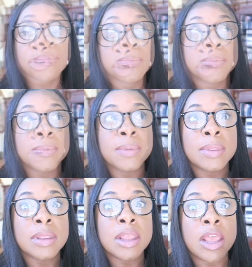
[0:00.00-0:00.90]
So
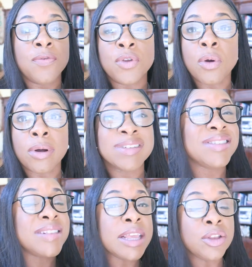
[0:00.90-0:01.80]
if you are a
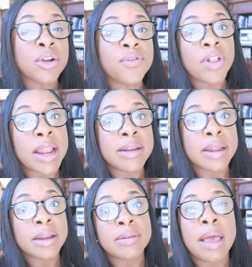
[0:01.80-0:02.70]
senior flight
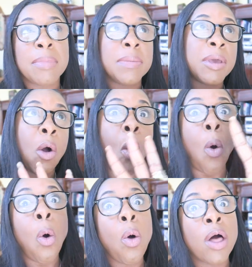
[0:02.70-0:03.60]
attendant, that may be a
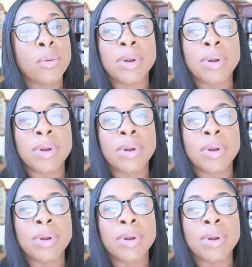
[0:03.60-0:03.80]
whole,